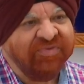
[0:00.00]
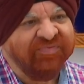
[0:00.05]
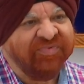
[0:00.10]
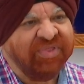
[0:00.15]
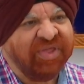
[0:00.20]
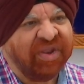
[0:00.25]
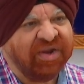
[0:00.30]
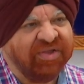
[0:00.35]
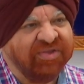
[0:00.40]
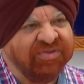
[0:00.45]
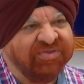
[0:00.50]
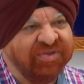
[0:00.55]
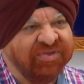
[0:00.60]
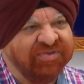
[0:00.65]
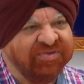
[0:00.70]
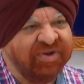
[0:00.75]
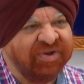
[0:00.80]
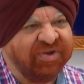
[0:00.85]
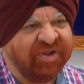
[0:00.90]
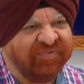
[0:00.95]
with her
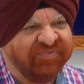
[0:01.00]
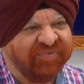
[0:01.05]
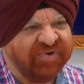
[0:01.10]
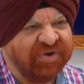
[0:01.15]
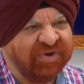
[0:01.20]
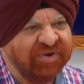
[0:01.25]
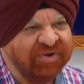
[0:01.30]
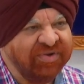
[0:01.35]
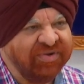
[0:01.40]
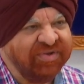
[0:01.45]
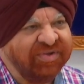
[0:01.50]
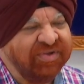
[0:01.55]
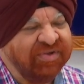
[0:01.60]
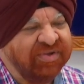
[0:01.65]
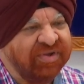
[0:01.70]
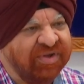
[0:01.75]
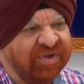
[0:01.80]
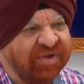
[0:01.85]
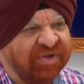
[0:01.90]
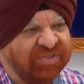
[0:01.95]
consistent effort,
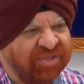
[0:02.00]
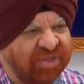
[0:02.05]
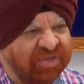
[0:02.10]
uh,